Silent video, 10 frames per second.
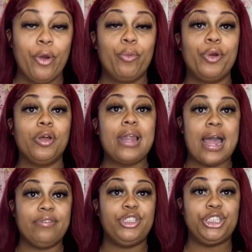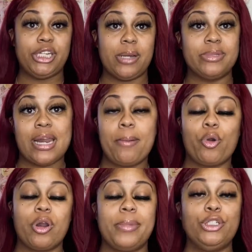real life gems that I'm
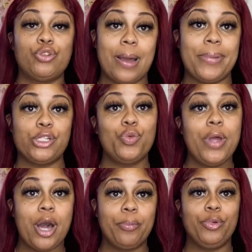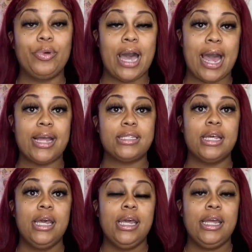going to be dropping to help you guys
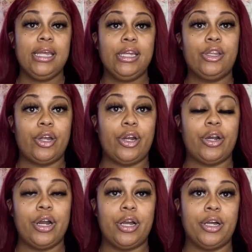either